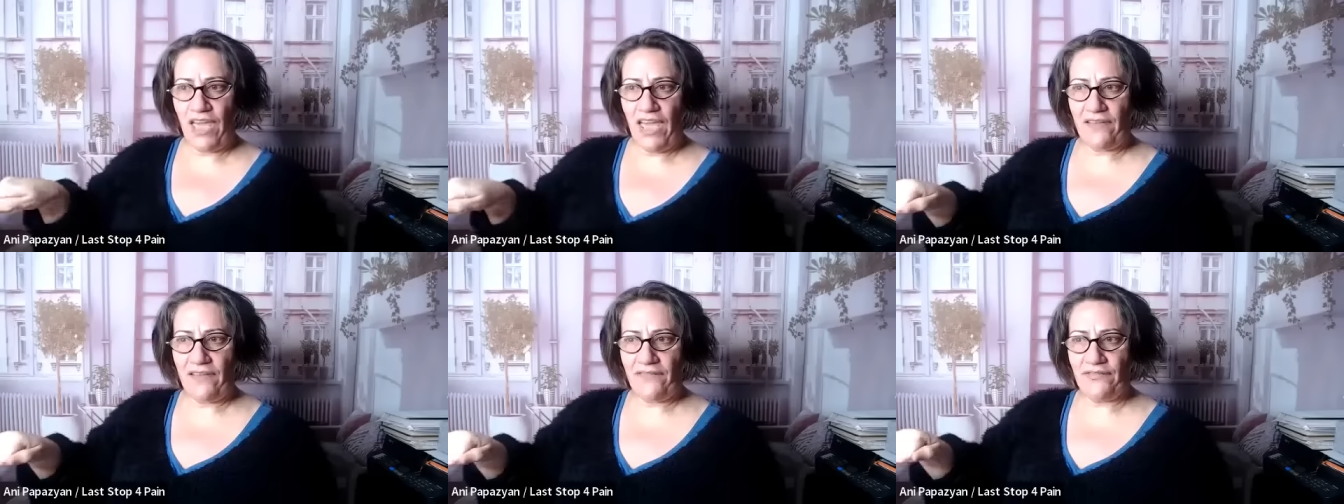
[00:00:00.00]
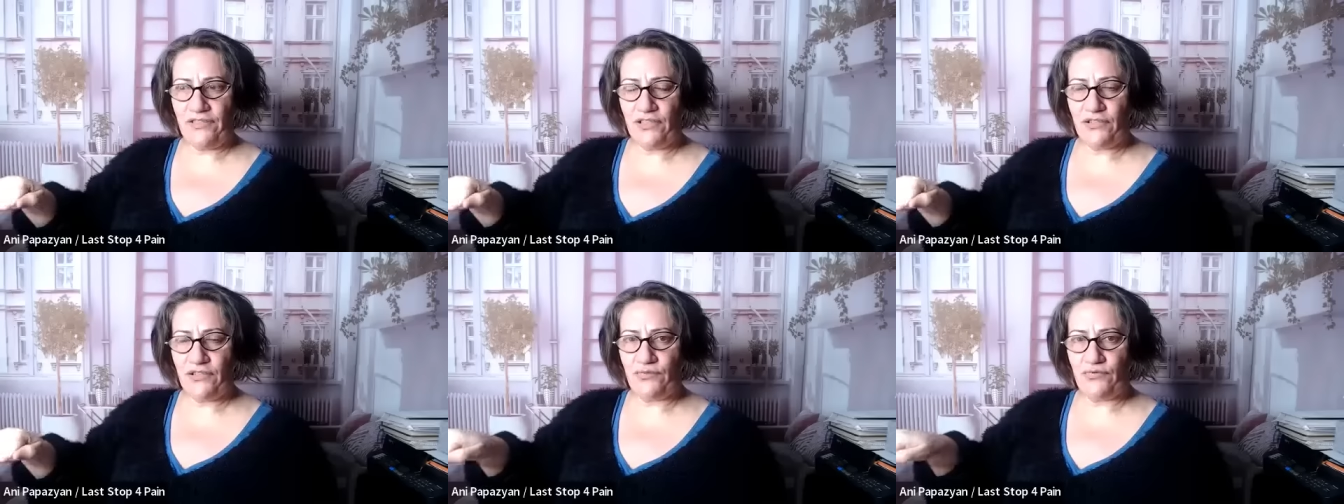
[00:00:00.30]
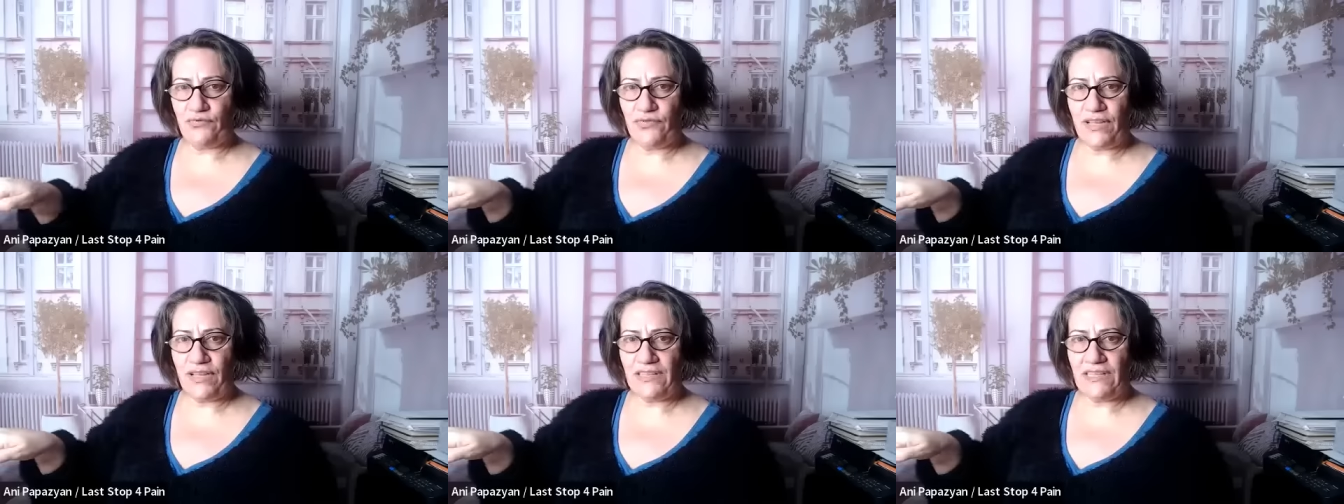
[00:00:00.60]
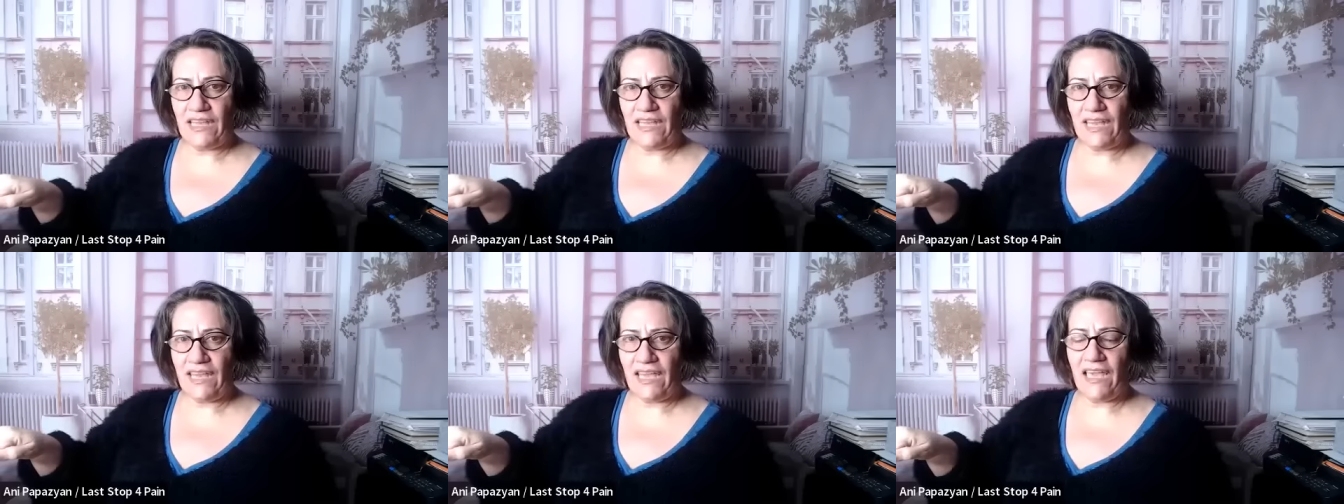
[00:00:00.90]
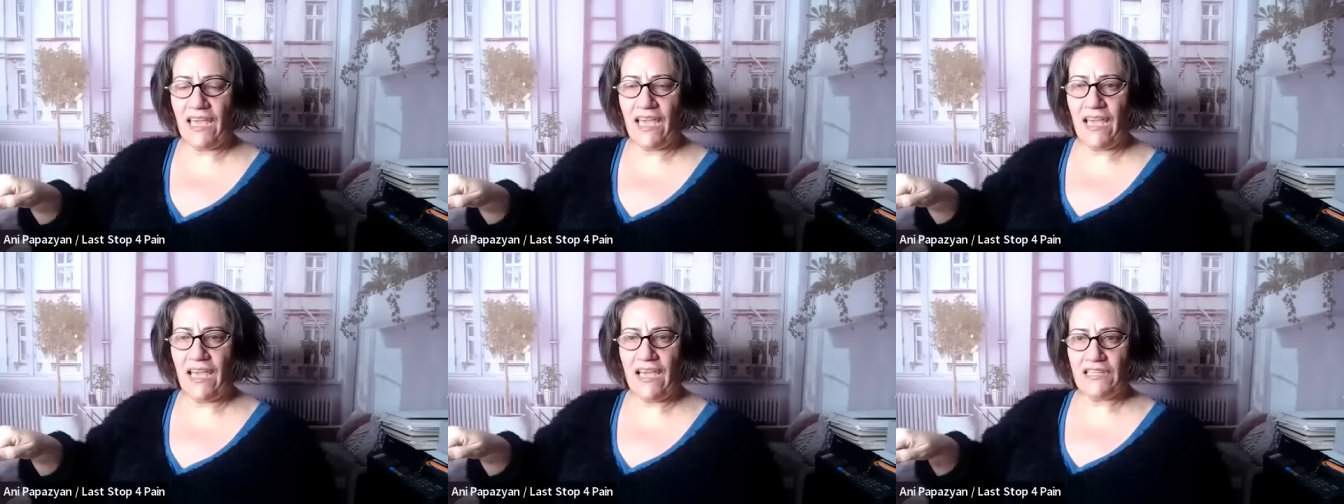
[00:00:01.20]
have to
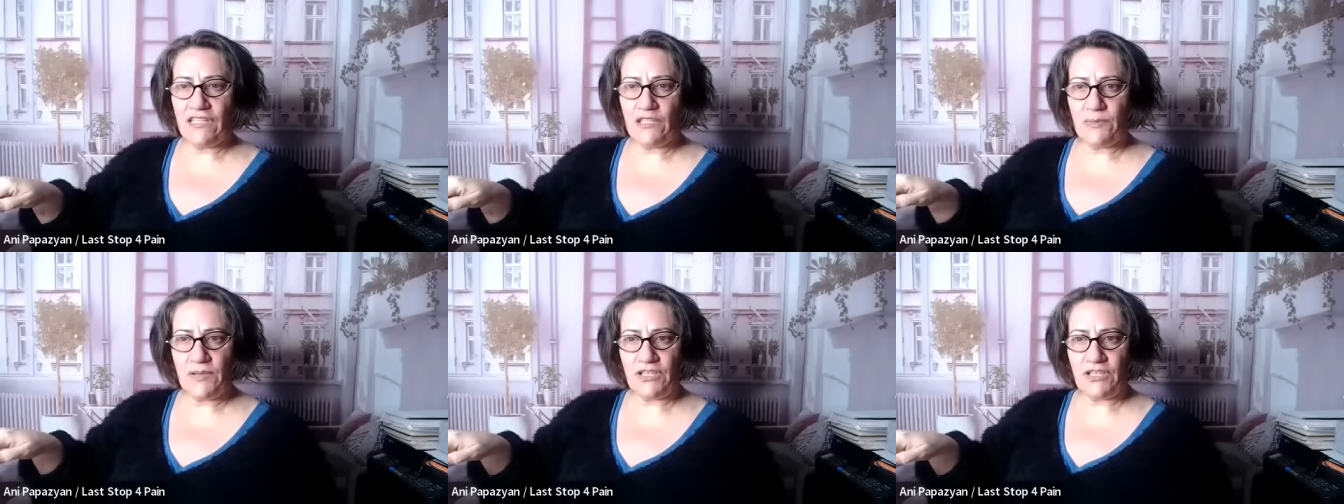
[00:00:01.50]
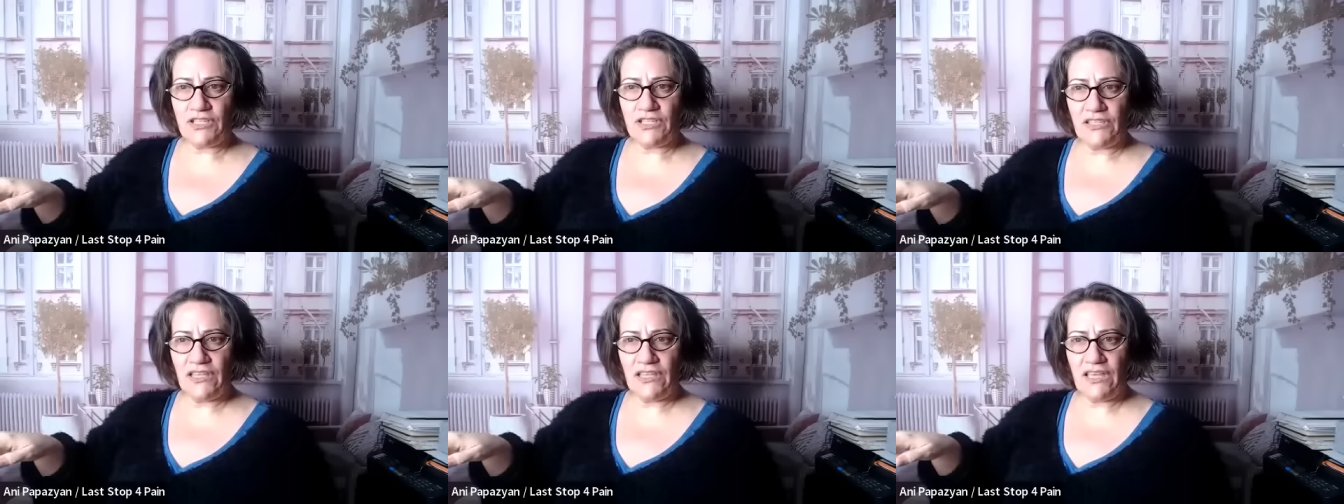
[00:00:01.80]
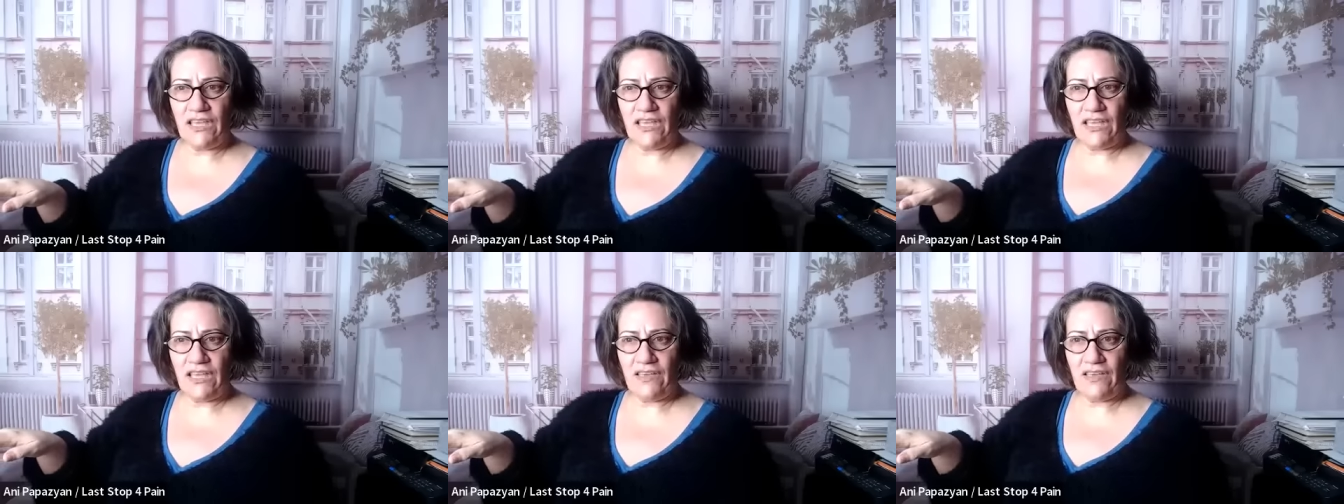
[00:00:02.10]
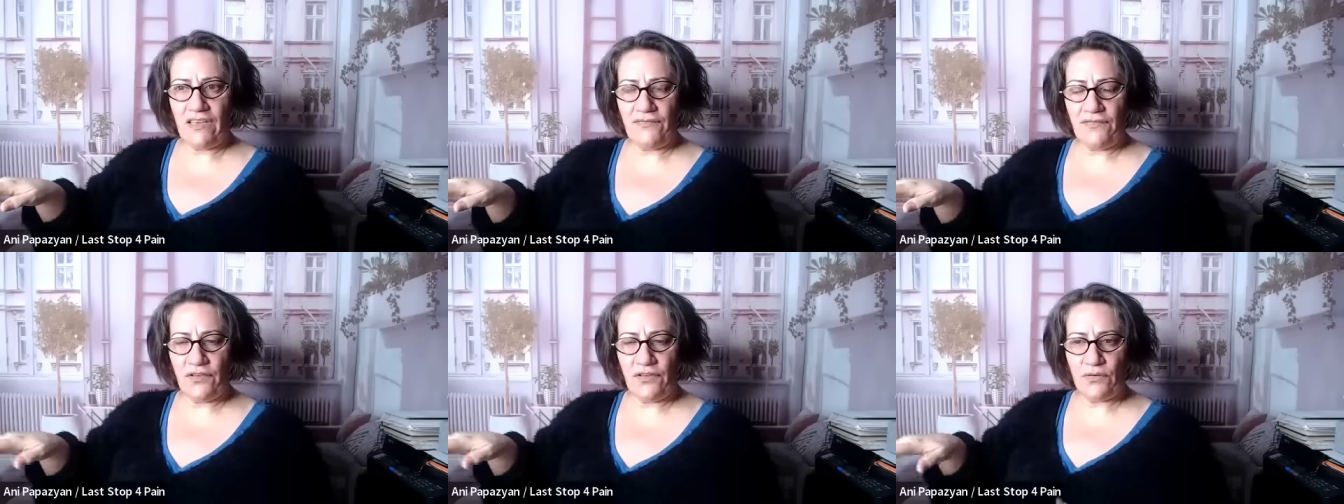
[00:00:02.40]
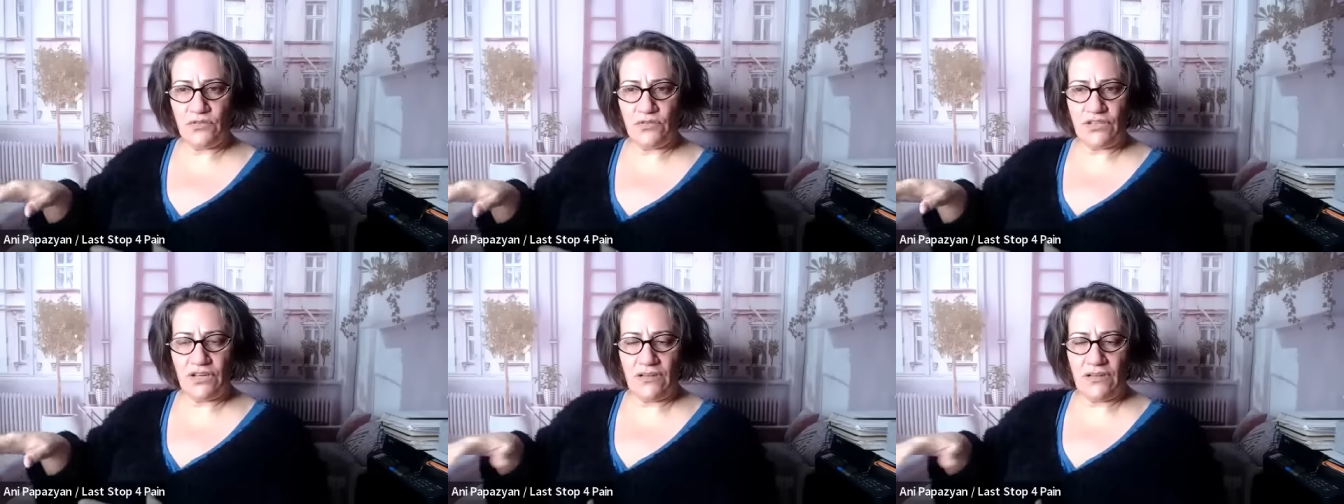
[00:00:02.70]
really, especially if
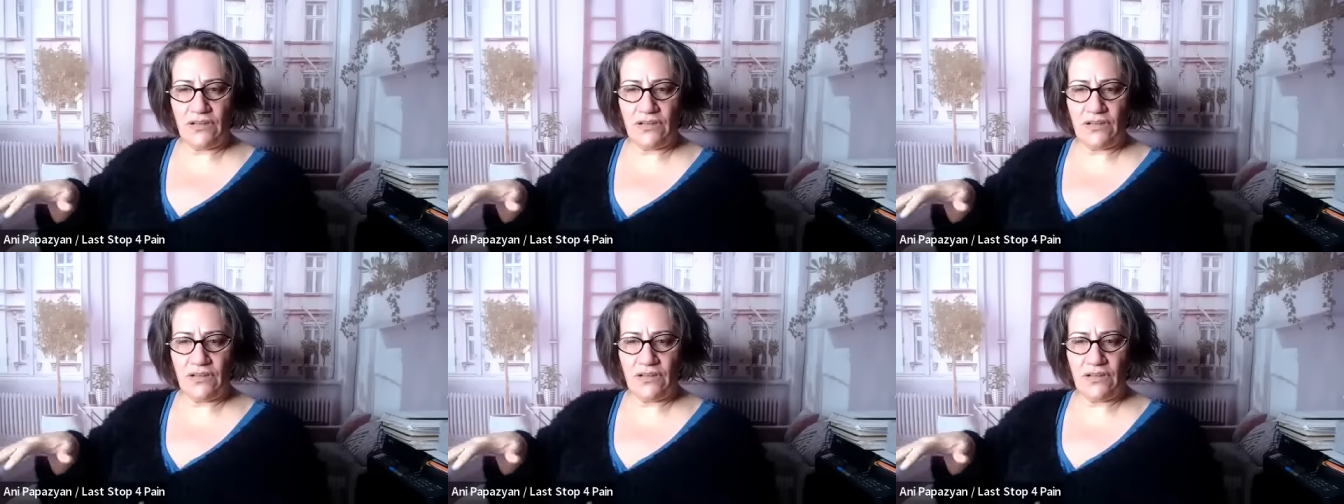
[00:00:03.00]
you're